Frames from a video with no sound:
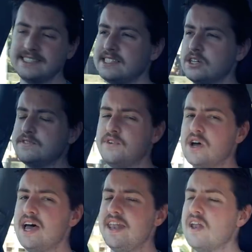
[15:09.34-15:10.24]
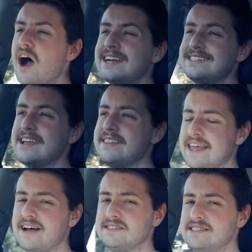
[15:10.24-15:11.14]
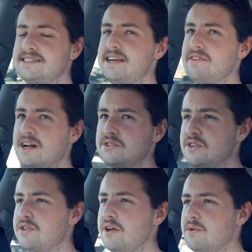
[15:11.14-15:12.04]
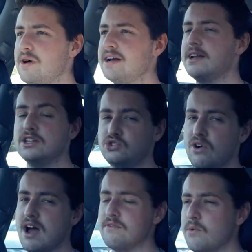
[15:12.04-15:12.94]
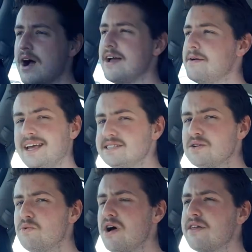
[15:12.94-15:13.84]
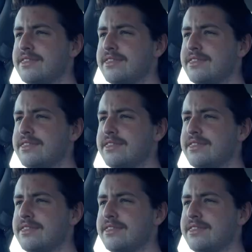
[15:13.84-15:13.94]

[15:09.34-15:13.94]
sells for $19,731 drive away. Is it worth